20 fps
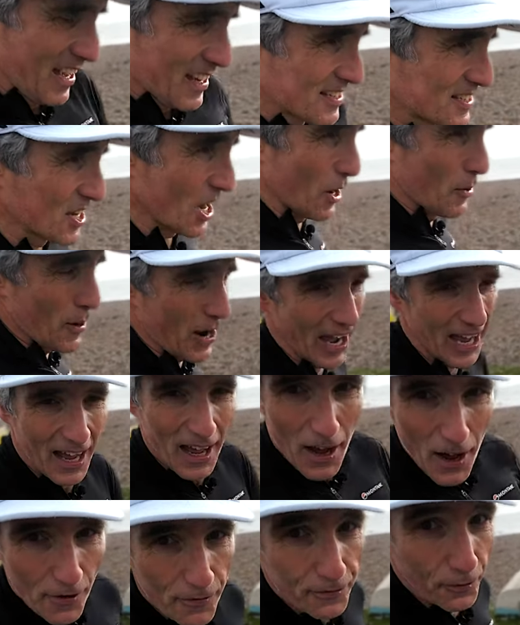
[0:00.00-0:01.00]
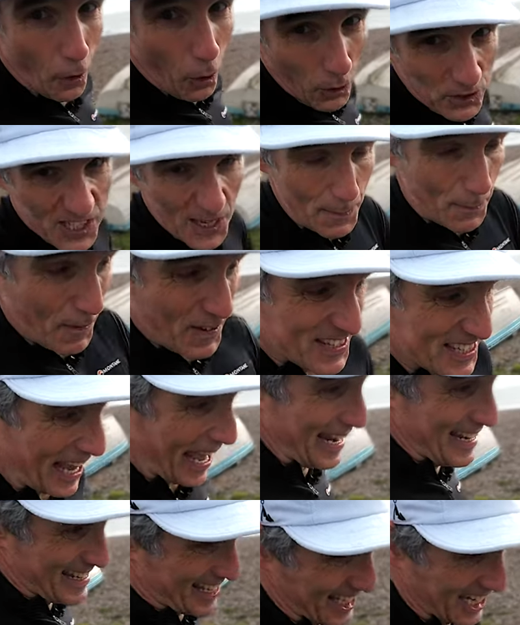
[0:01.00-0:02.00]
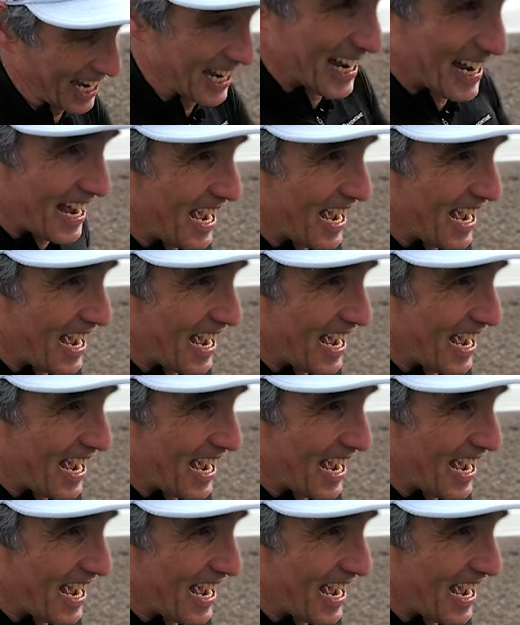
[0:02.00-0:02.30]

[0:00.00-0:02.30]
So 40%